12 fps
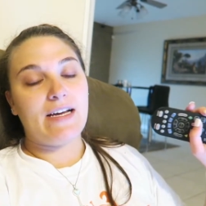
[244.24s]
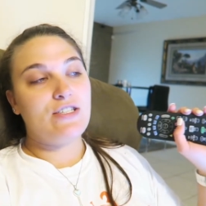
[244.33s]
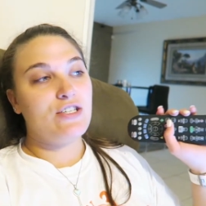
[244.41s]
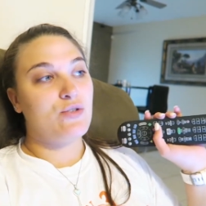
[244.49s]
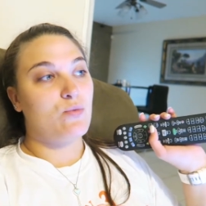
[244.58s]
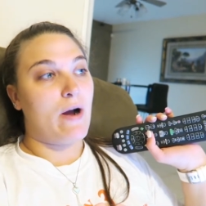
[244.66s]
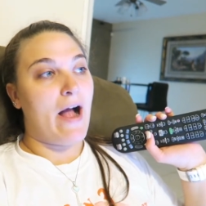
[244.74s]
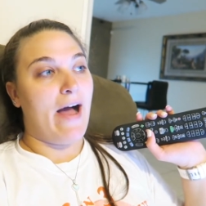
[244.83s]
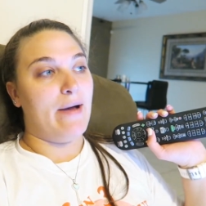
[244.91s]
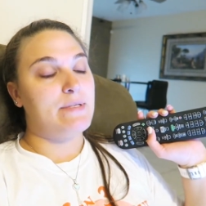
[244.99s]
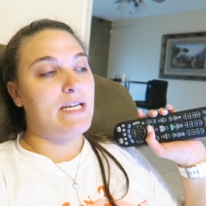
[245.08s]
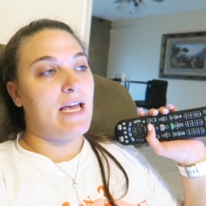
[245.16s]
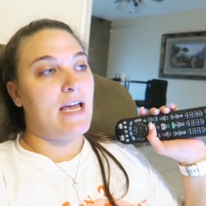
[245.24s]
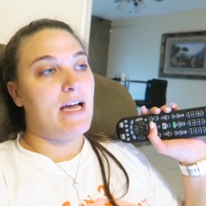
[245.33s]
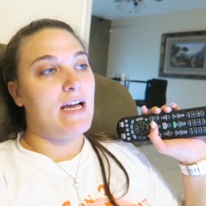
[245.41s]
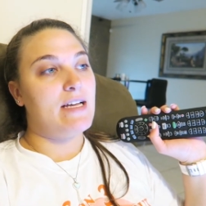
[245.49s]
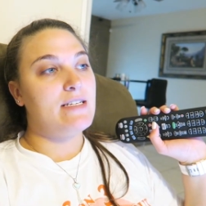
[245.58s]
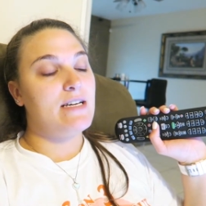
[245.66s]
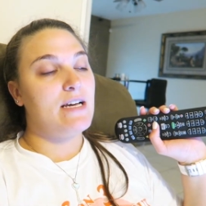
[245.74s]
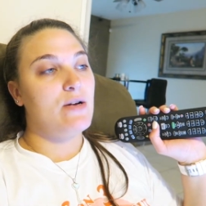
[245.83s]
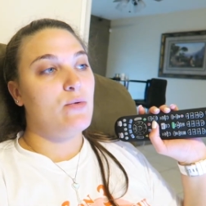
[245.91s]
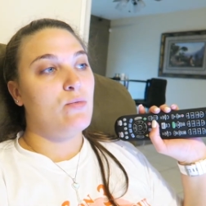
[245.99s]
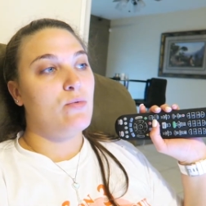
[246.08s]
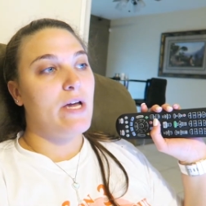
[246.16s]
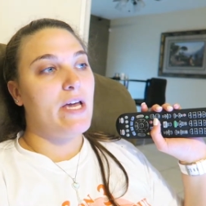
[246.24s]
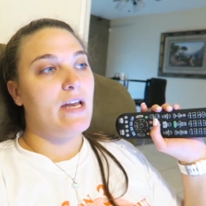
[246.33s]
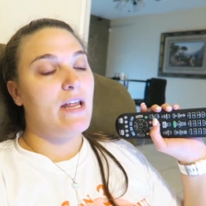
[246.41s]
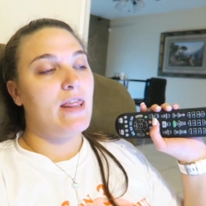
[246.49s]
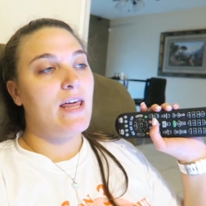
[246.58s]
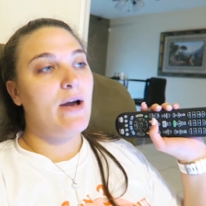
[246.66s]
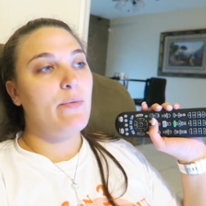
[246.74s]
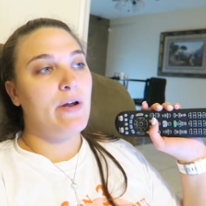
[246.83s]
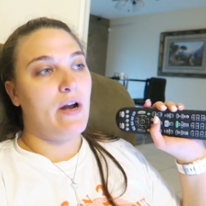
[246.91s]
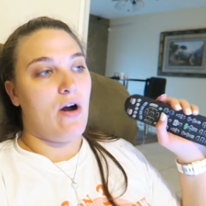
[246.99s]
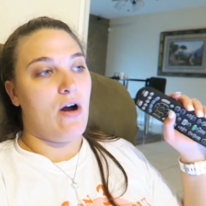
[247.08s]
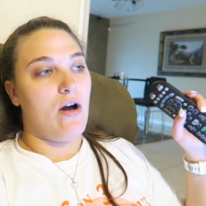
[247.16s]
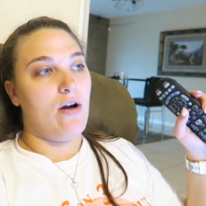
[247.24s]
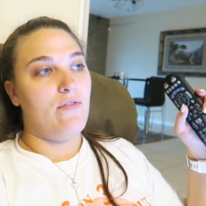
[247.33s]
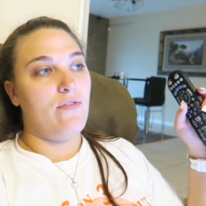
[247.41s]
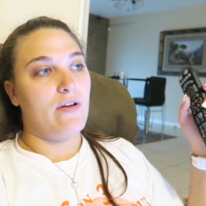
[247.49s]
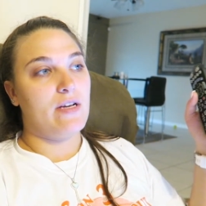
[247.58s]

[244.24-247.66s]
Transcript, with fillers: That just wrapped, and when that went off,